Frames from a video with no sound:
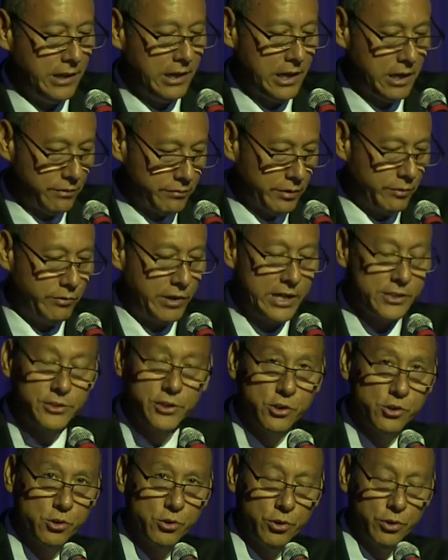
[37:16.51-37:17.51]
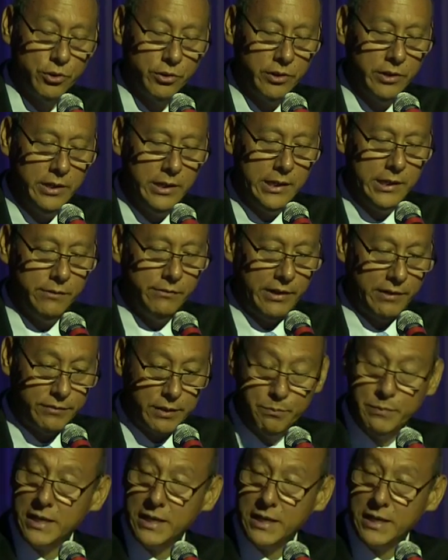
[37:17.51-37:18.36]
However, rest assured, we have